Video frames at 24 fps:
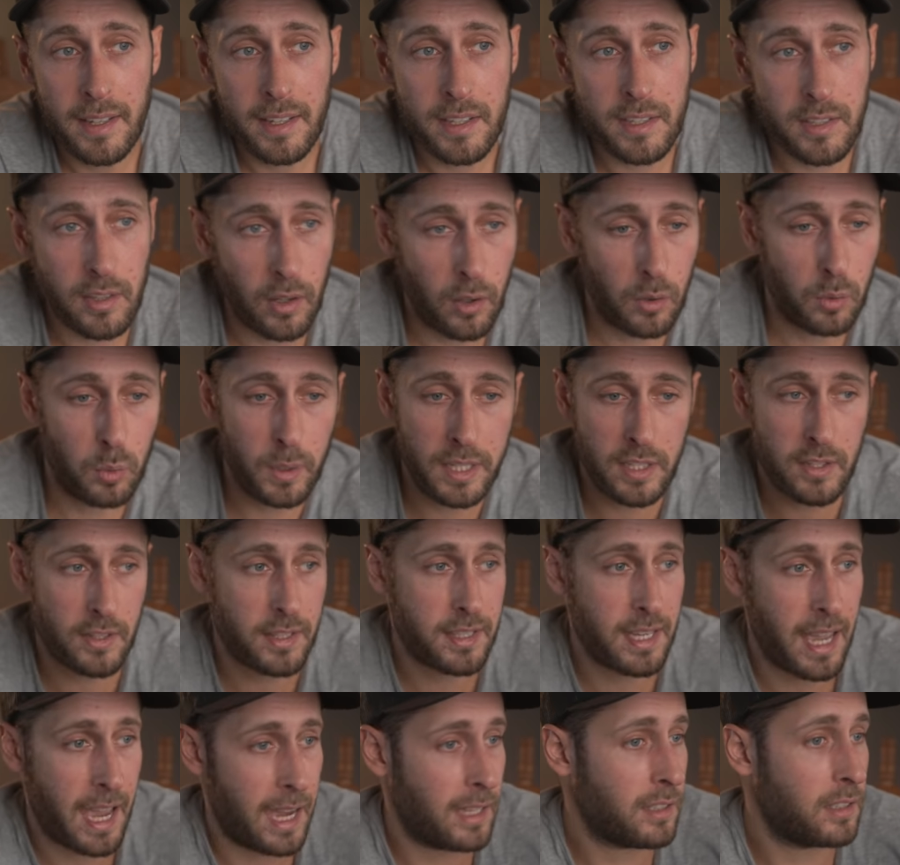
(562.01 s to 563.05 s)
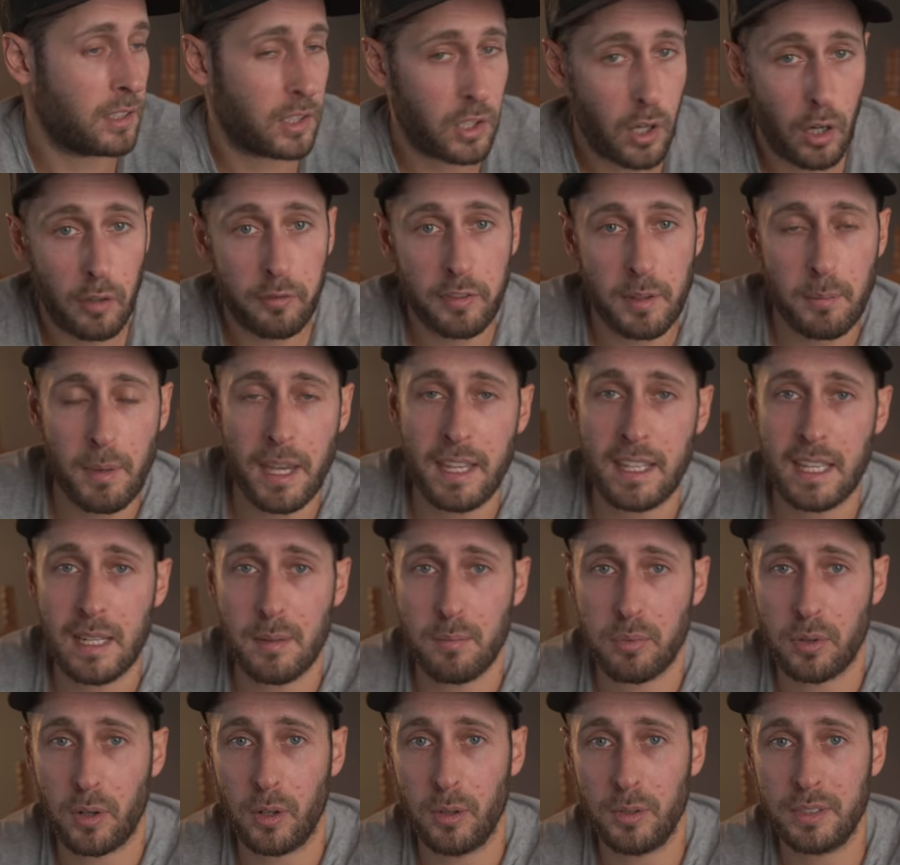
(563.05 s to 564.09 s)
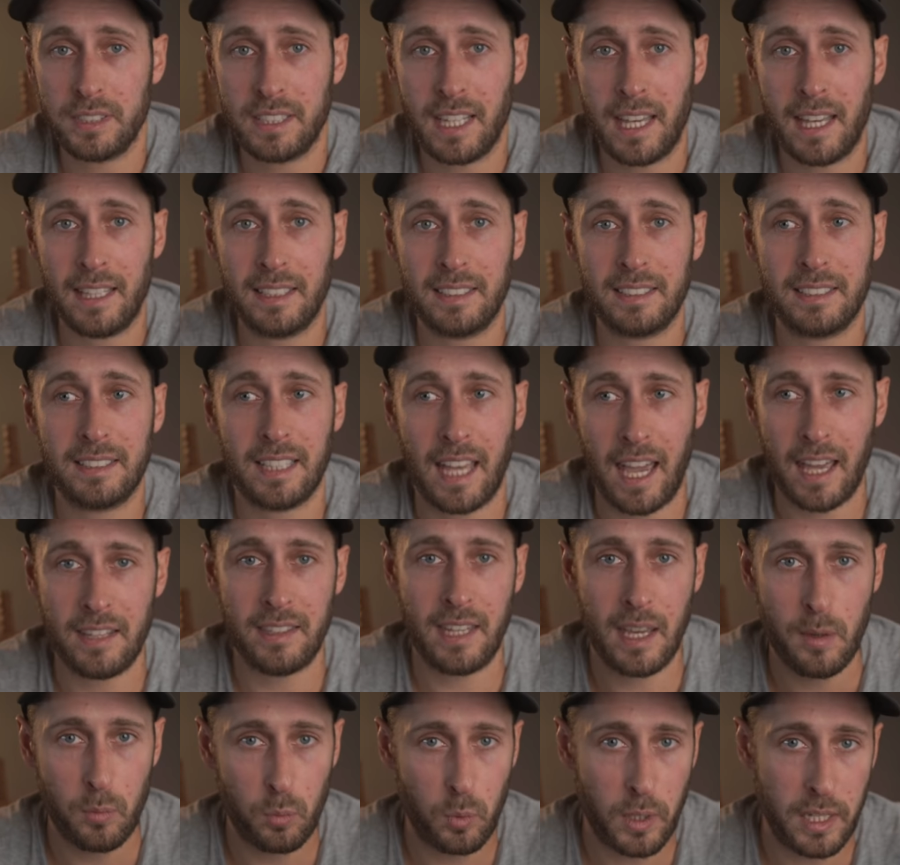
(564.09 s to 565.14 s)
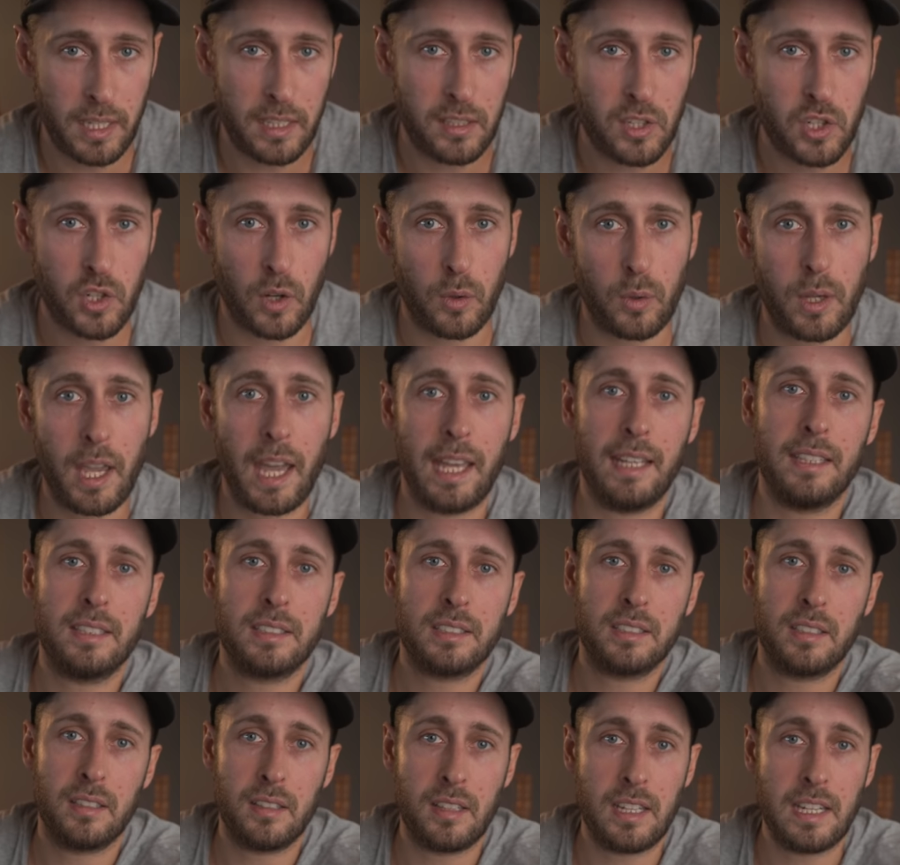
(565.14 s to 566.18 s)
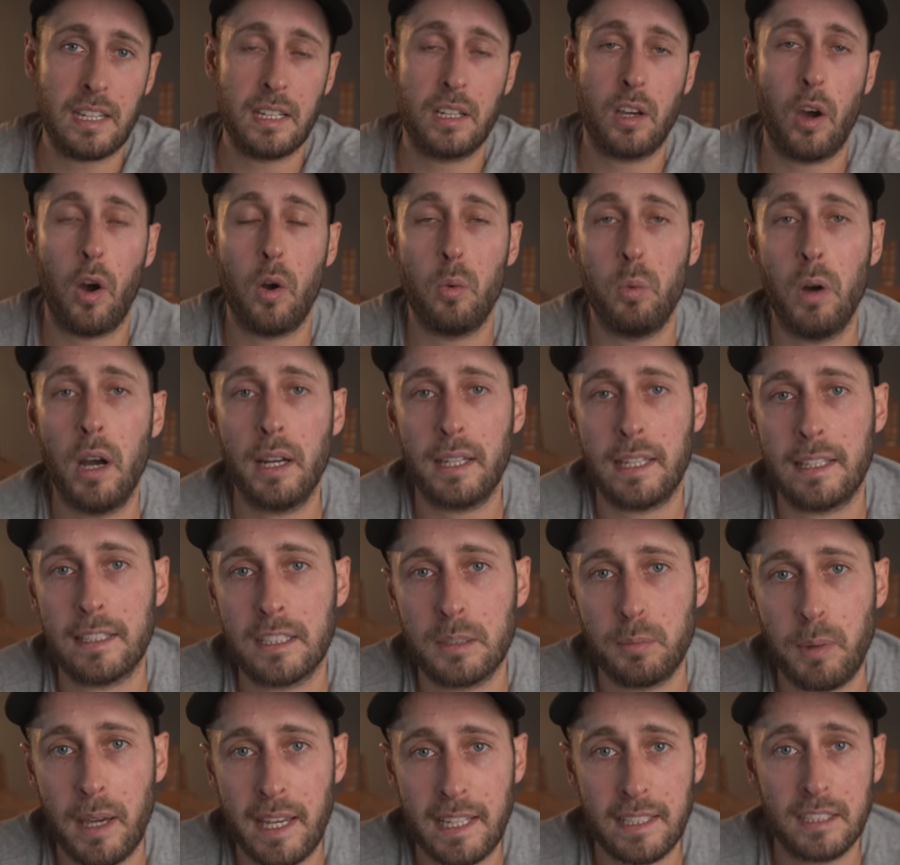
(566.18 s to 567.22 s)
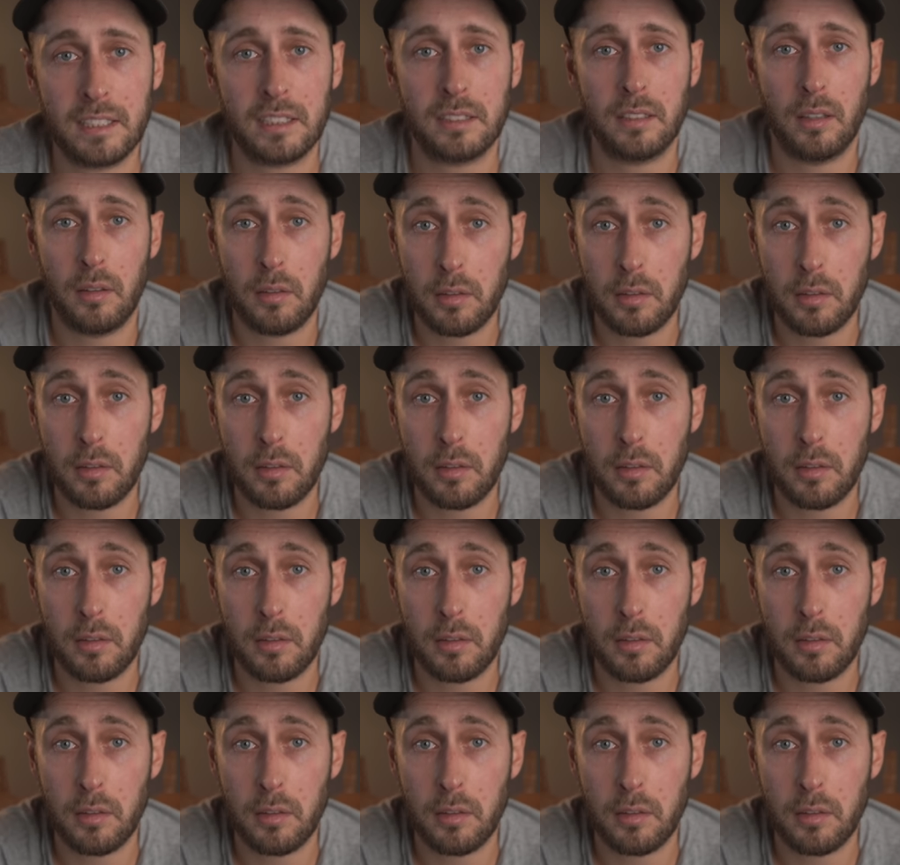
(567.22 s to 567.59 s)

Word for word: So we just had the coffee making process and then we showcased the co-working space